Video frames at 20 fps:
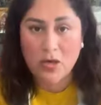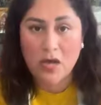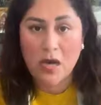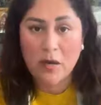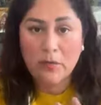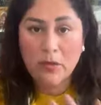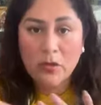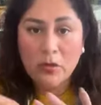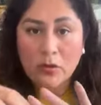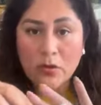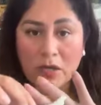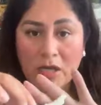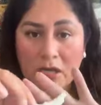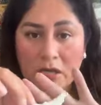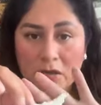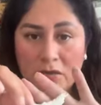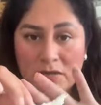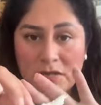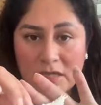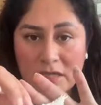So I'm not
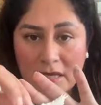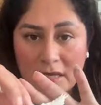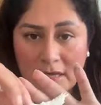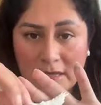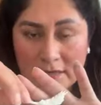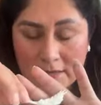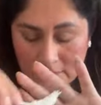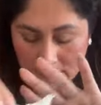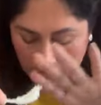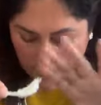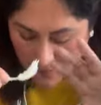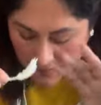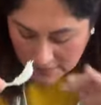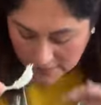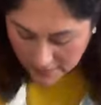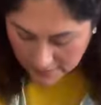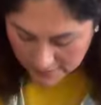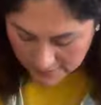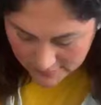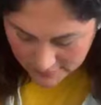gonna use this,
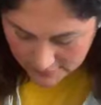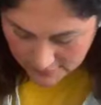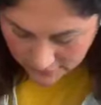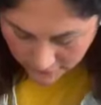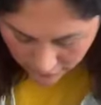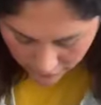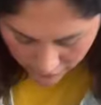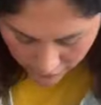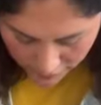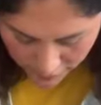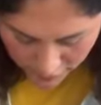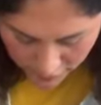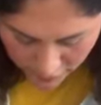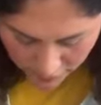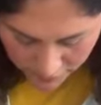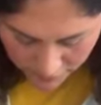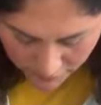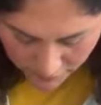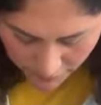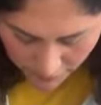but this is for
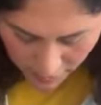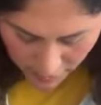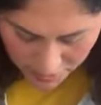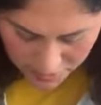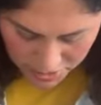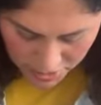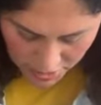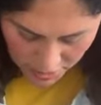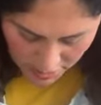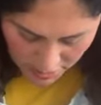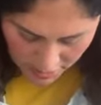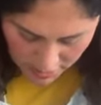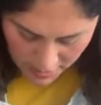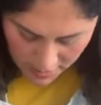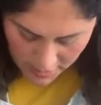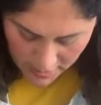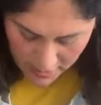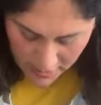another project,